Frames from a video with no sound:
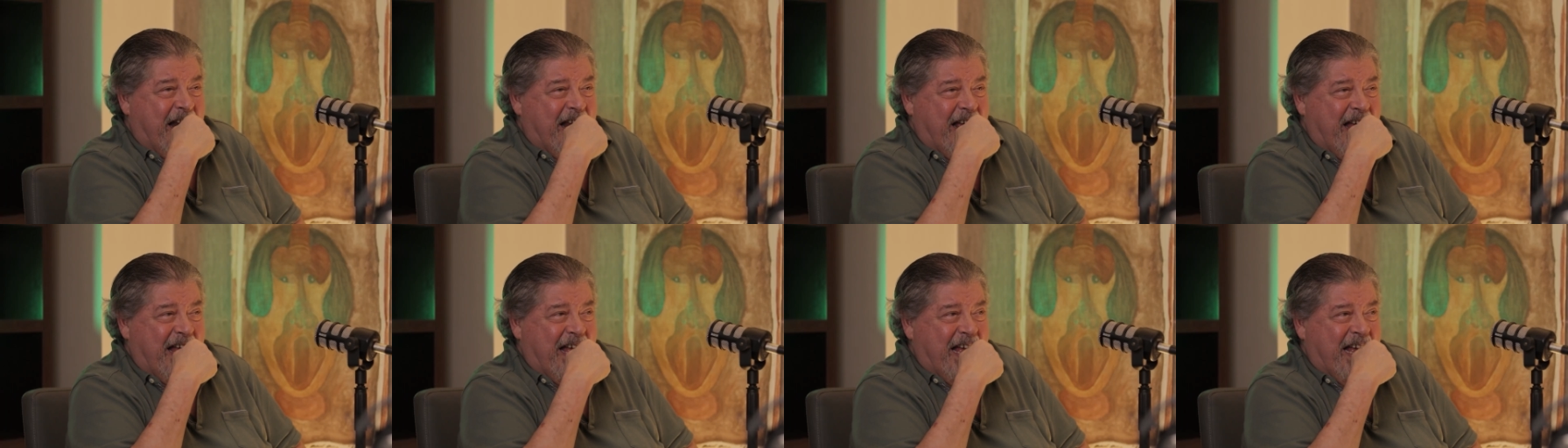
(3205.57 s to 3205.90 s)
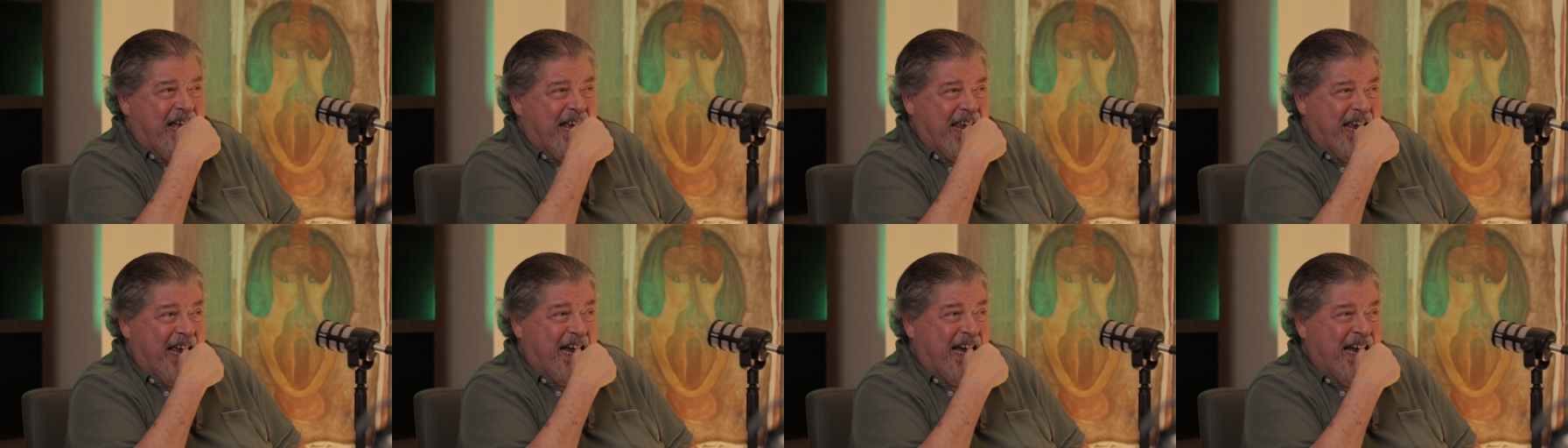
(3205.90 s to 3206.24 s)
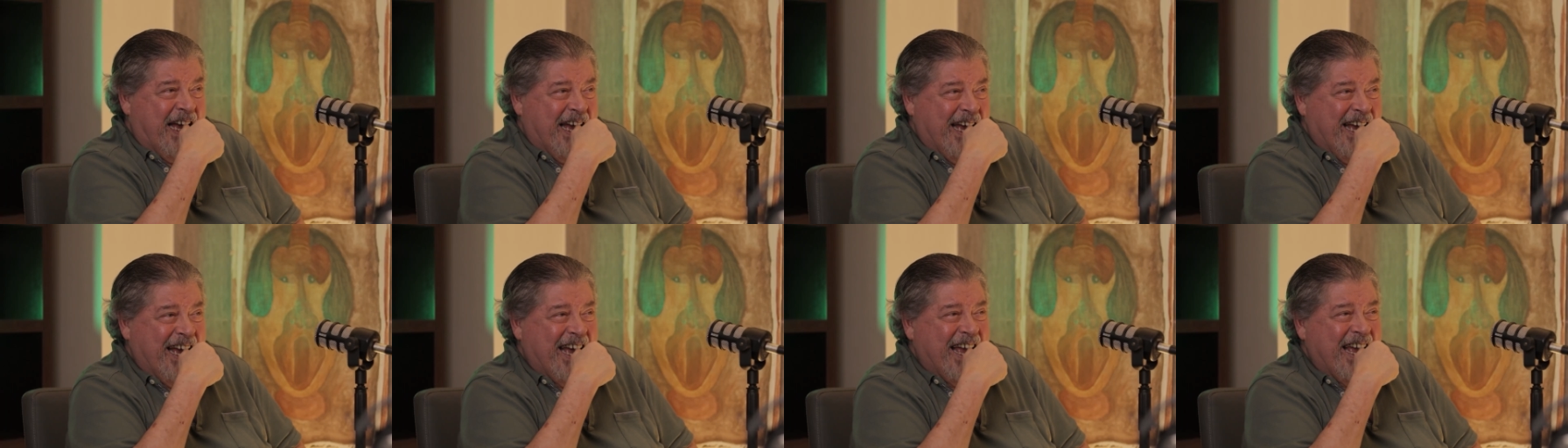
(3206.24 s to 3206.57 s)
and uh,
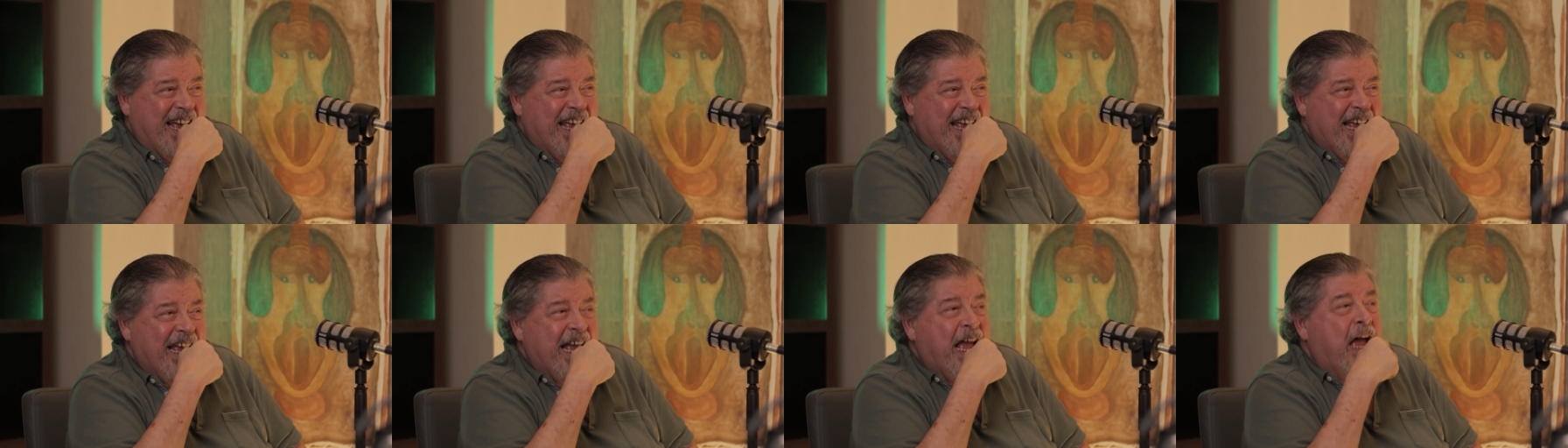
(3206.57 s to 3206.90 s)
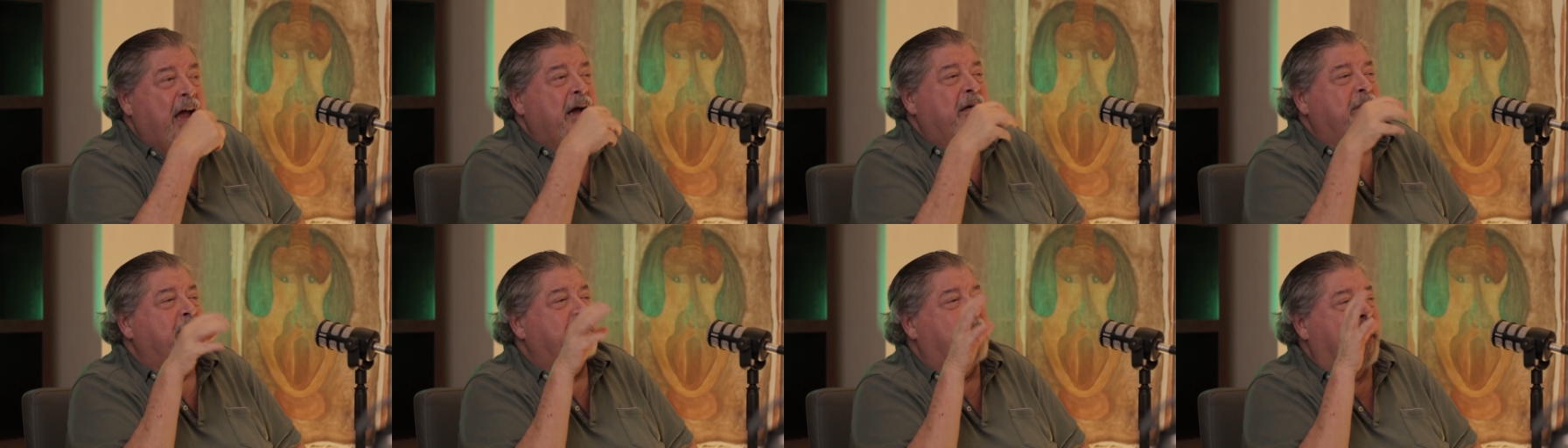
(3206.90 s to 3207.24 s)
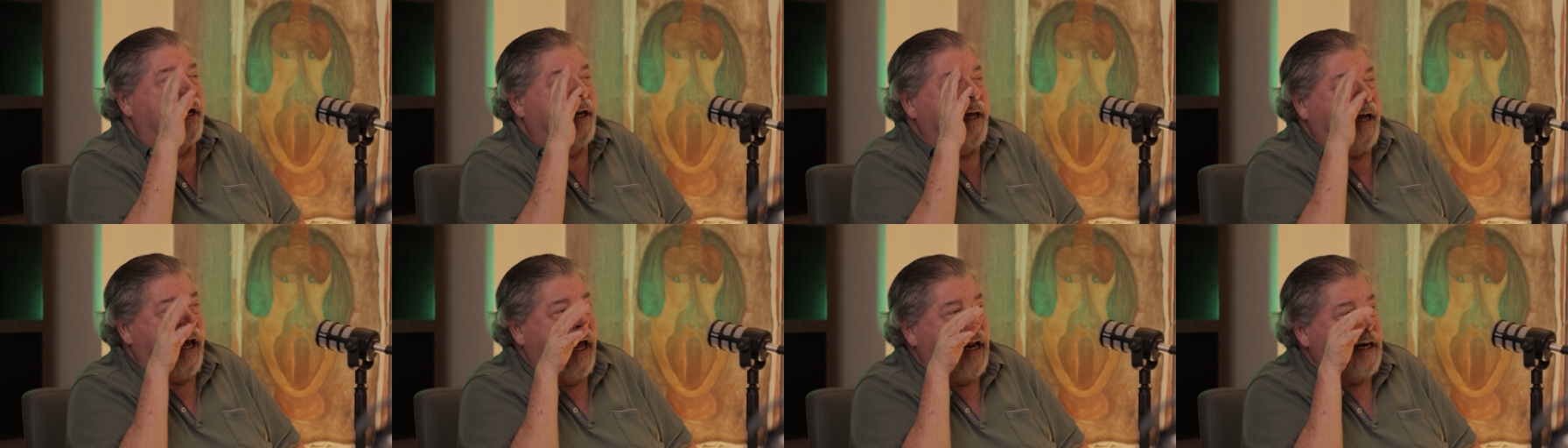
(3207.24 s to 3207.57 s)
yeah.
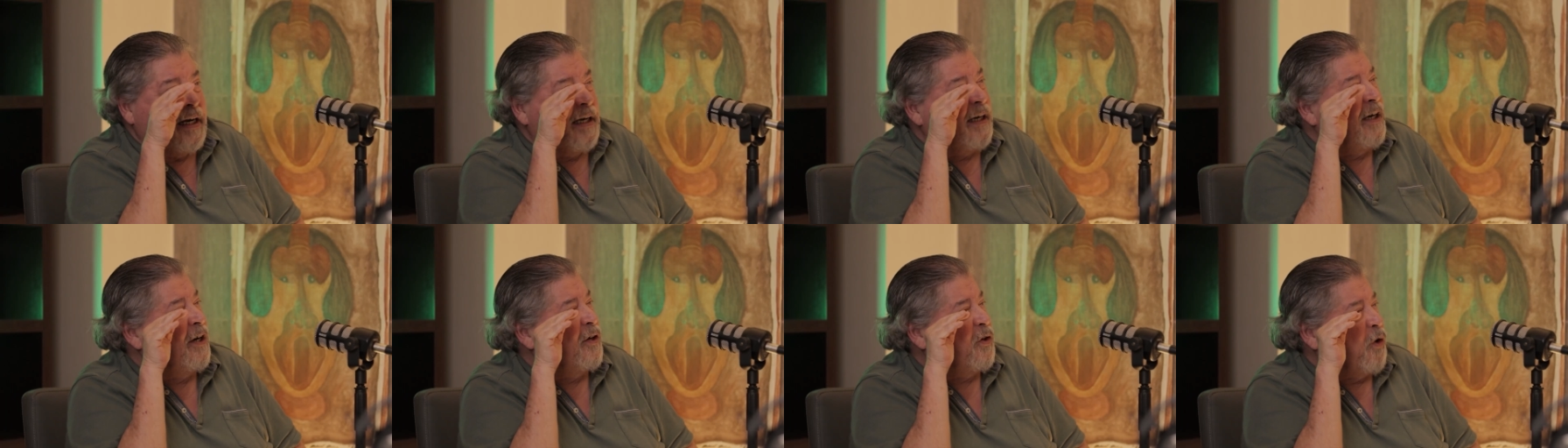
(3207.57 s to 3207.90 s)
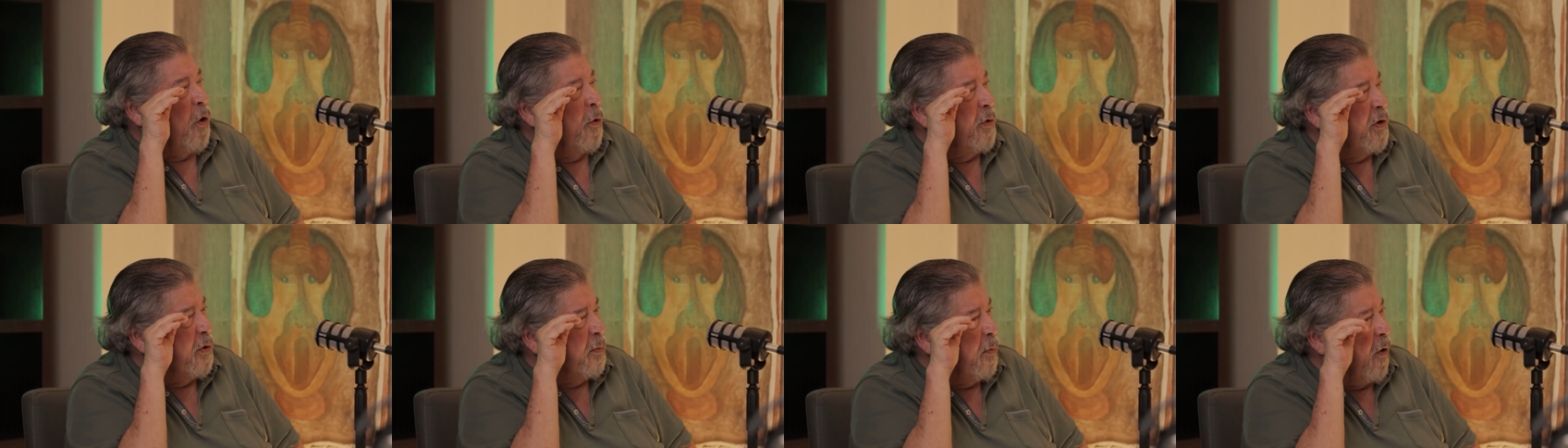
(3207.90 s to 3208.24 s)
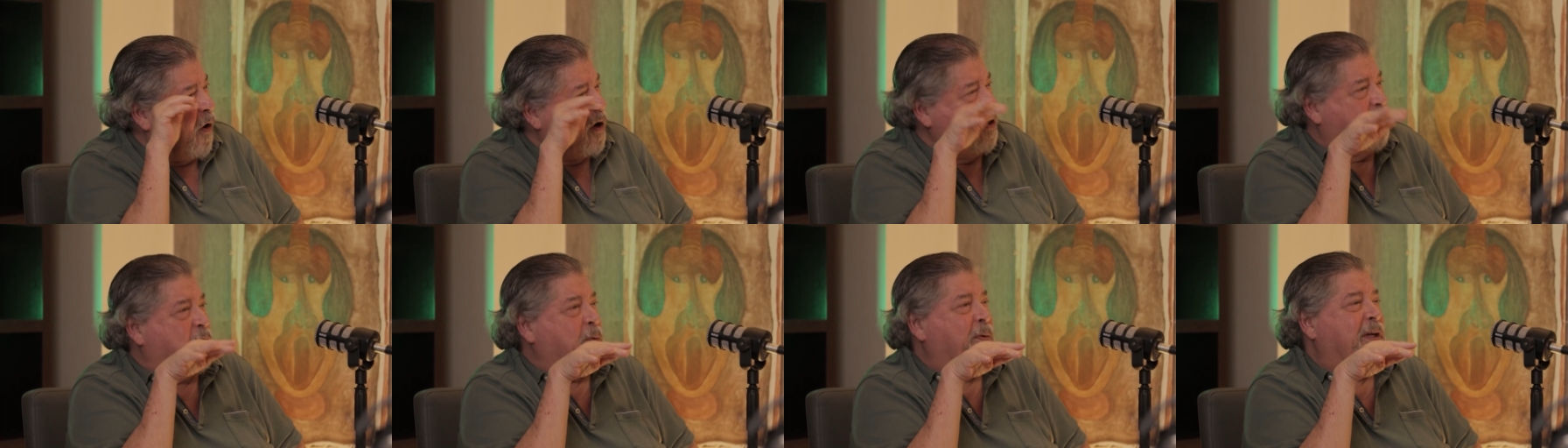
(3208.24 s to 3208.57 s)
But again, there's
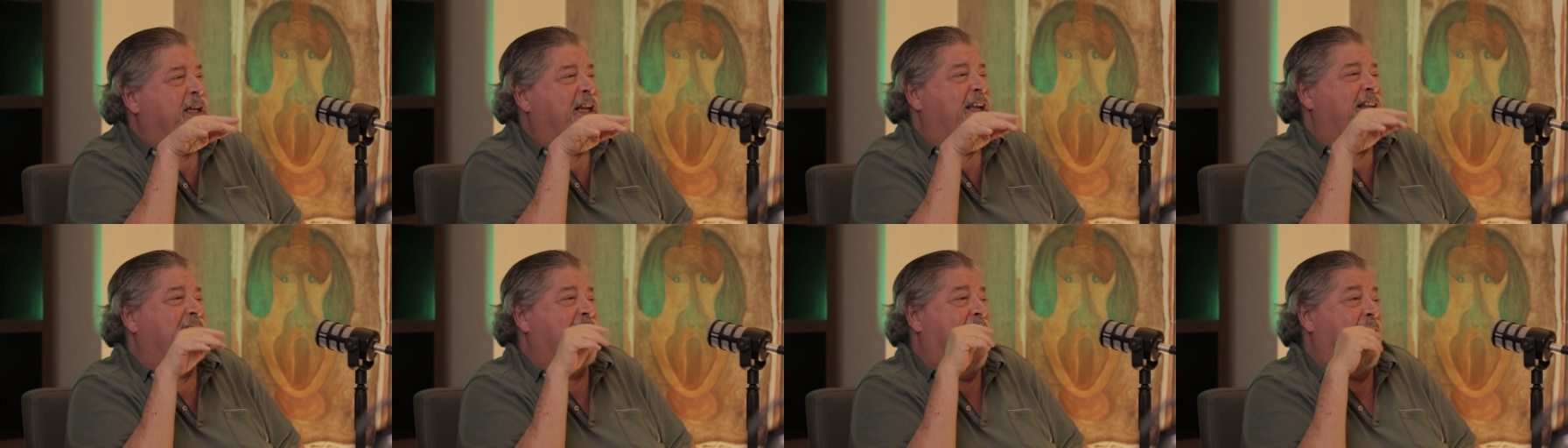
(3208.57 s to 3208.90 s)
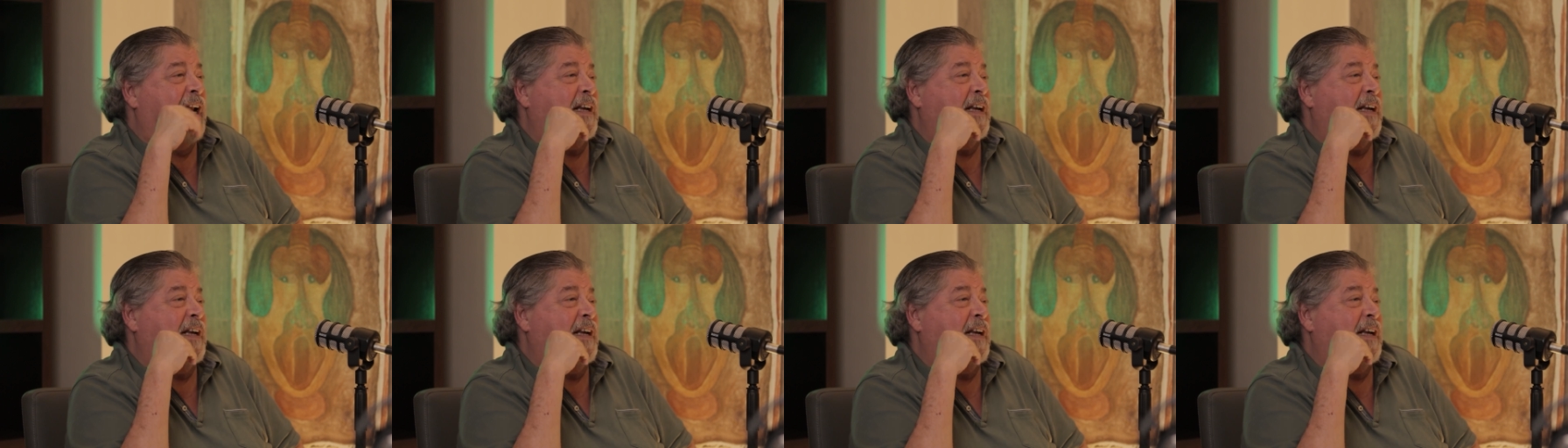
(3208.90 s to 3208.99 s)
always more to it than